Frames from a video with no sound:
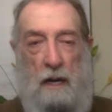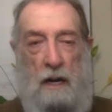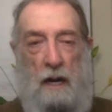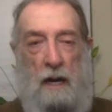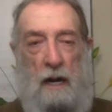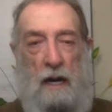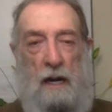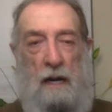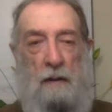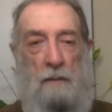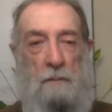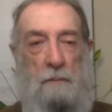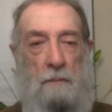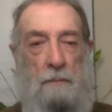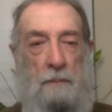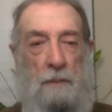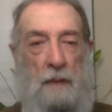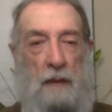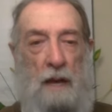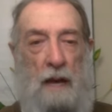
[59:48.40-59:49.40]
uh,
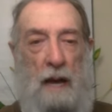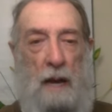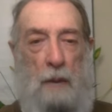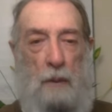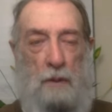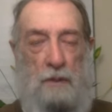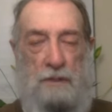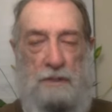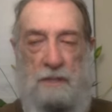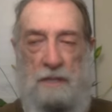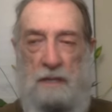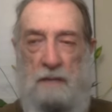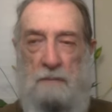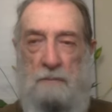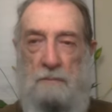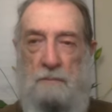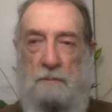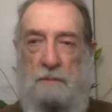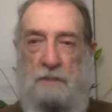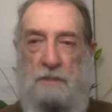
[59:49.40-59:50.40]
I was
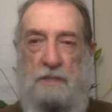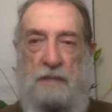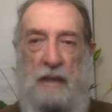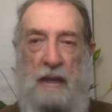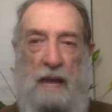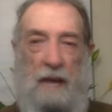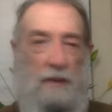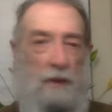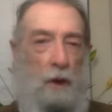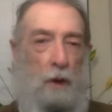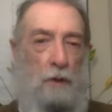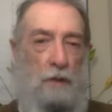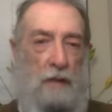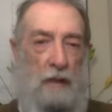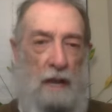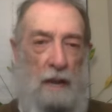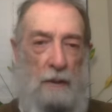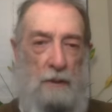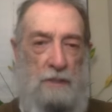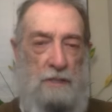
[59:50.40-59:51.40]
um, staying, the
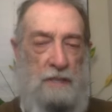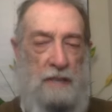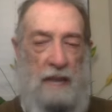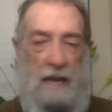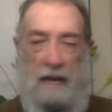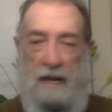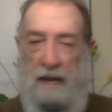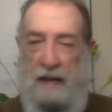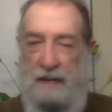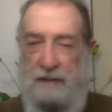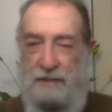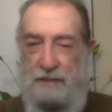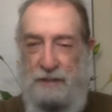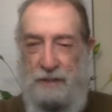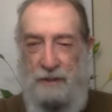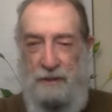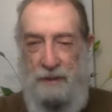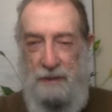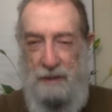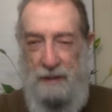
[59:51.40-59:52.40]
hotel I was staying at.
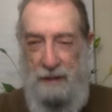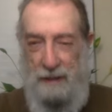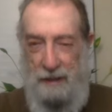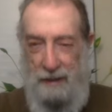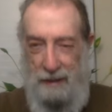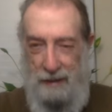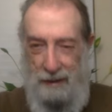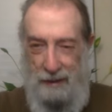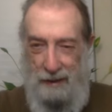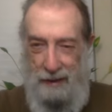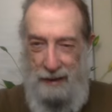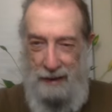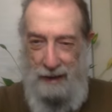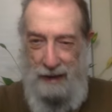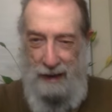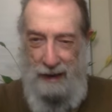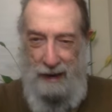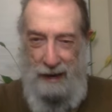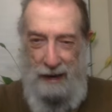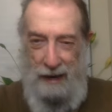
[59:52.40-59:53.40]
So
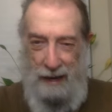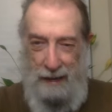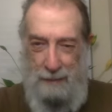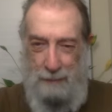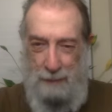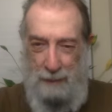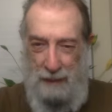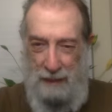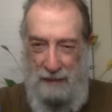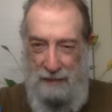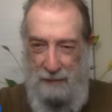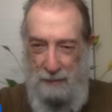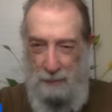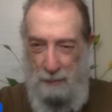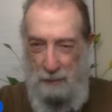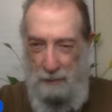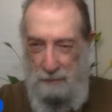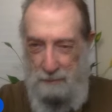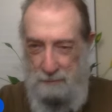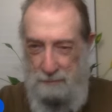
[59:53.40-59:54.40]

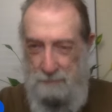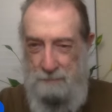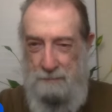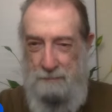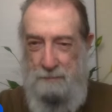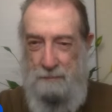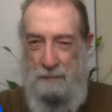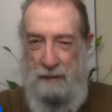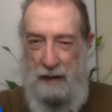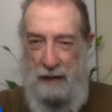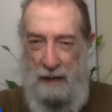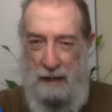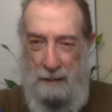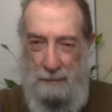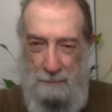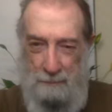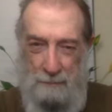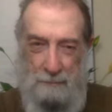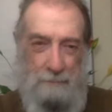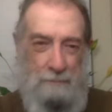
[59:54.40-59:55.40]
unbelievable.
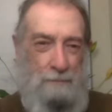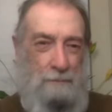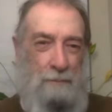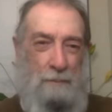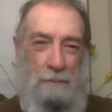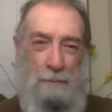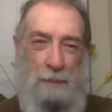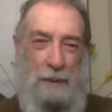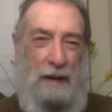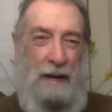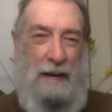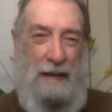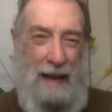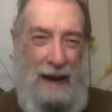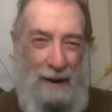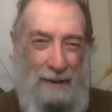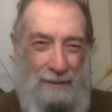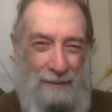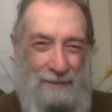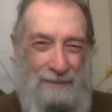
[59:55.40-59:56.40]
Um, but
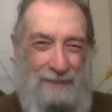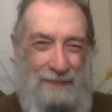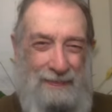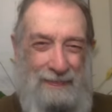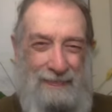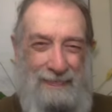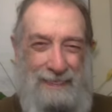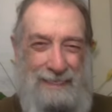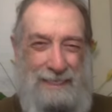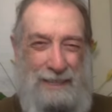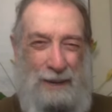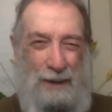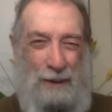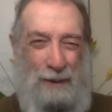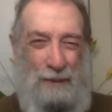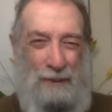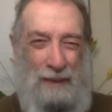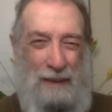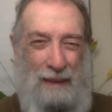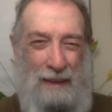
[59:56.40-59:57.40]
anyhow,
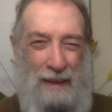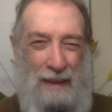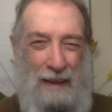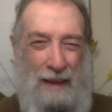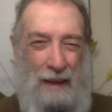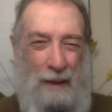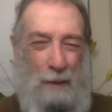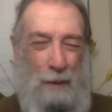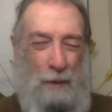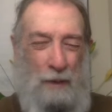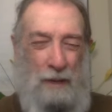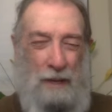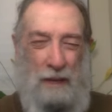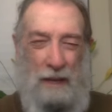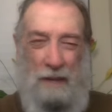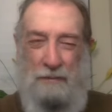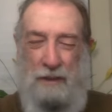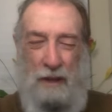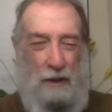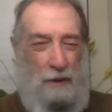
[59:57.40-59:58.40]
so would
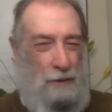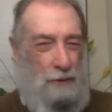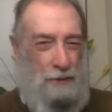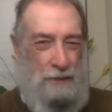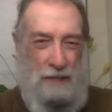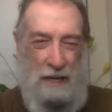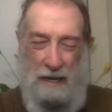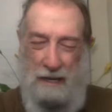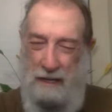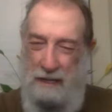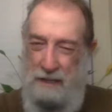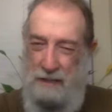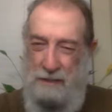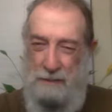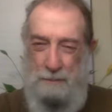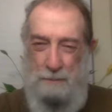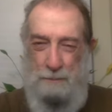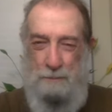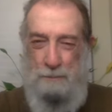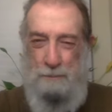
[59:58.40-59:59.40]
love to learn
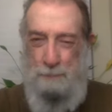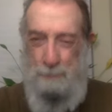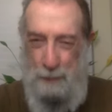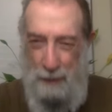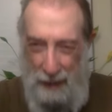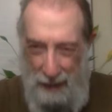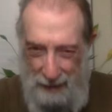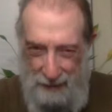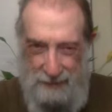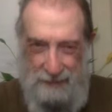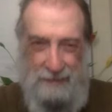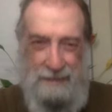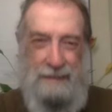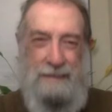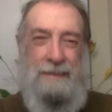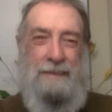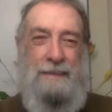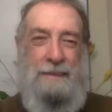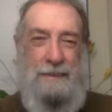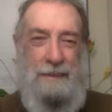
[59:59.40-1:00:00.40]
Chinese, but
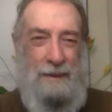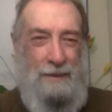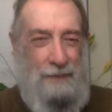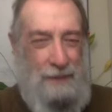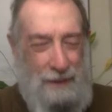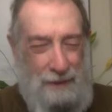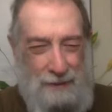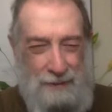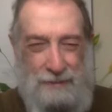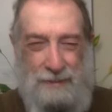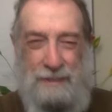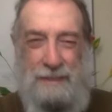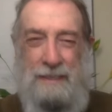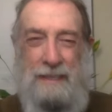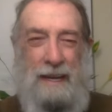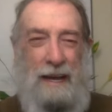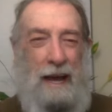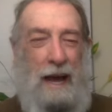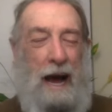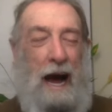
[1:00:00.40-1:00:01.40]
you know, there's,
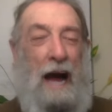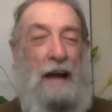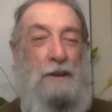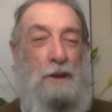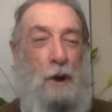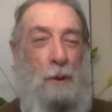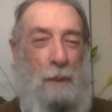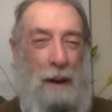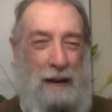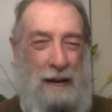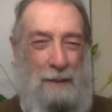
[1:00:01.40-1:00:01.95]
I know my